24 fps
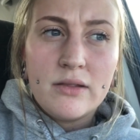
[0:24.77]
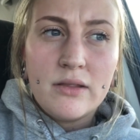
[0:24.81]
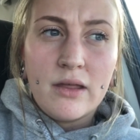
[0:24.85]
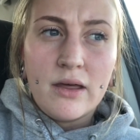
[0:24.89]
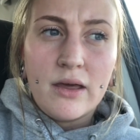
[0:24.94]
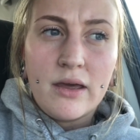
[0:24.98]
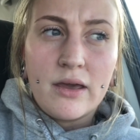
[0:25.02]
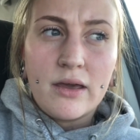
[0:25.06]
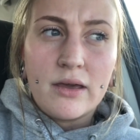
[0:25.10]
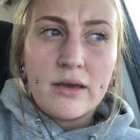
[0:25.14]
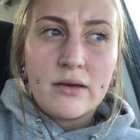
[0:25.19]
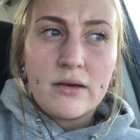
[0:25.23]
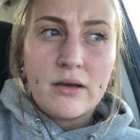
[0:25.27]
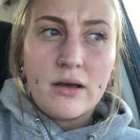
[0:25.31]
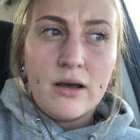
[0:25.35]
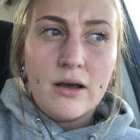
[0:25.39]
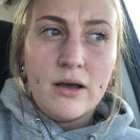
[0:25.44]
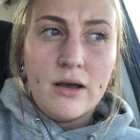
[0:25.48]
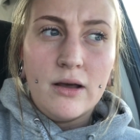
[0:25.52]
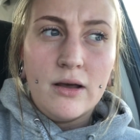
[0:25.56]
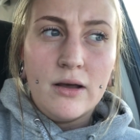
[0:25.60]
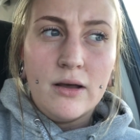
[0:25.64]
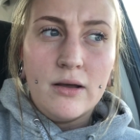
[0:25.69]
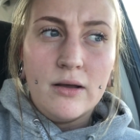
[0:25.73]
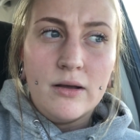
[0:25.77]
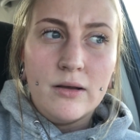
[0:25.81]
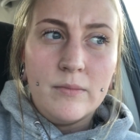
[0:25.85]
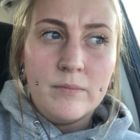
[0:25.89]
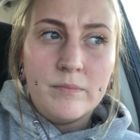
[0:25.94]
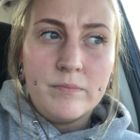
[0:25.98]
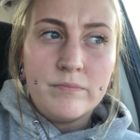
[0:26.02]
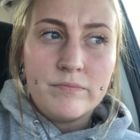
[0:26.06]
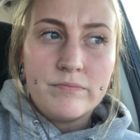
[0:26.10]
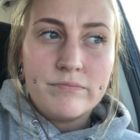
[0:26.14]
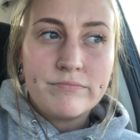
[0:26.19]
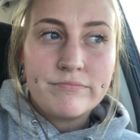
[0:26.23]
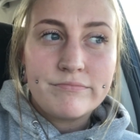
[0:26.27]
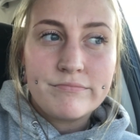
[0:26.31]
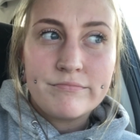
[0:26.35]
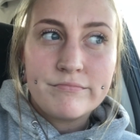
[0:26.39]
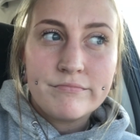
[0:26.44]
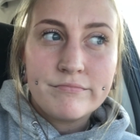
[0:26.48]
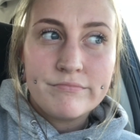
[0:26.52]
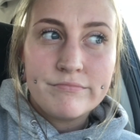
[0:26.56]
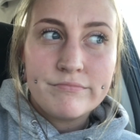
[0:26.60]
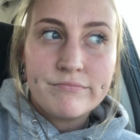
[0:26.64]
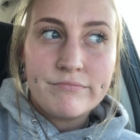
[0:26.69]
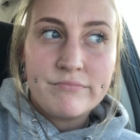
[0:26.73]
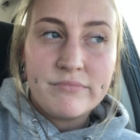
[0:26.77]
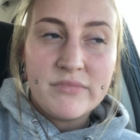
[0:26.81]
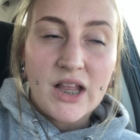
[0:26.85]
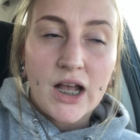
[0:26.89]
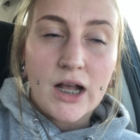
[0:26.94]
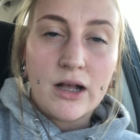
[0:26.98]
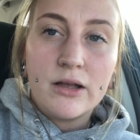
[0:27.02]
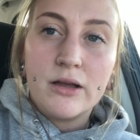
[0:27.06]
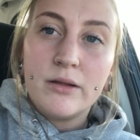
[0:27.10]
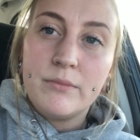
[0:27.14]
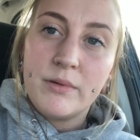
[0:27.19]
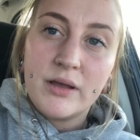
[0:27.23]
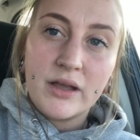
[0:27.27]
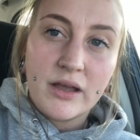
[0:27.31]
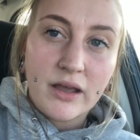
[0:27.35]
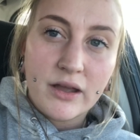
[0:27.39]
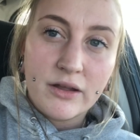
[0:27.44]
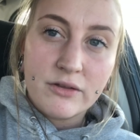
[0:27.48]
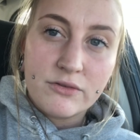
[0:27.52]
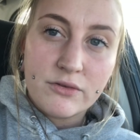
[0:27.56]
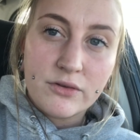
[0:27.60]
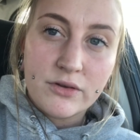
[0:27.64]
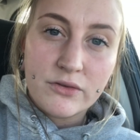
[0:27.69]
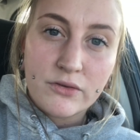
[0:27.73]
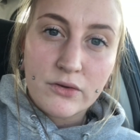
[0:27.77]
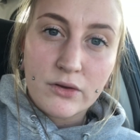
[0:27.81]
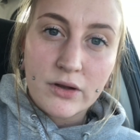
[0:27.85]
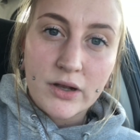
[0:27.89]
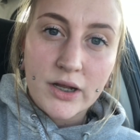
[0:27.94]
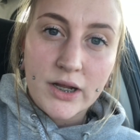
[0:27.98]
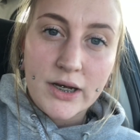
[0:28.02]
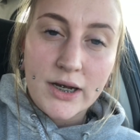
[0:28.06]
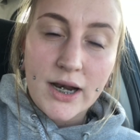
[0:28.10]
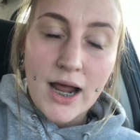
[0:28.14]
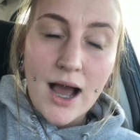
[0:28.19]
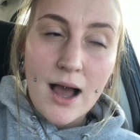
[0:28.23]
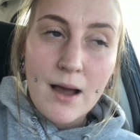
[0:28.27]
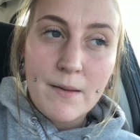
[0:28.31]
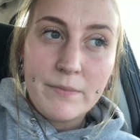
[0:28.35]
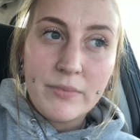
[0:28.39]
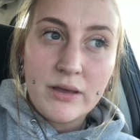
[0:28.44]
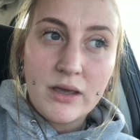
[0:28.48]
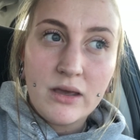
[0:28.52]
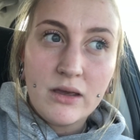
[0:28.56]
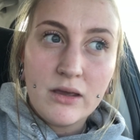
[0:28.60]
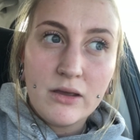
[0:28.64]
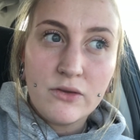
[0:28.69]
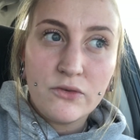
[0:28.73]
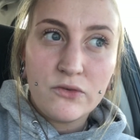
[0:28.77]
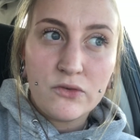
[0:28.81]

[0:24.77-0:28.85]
like that could be cancerous or could not be.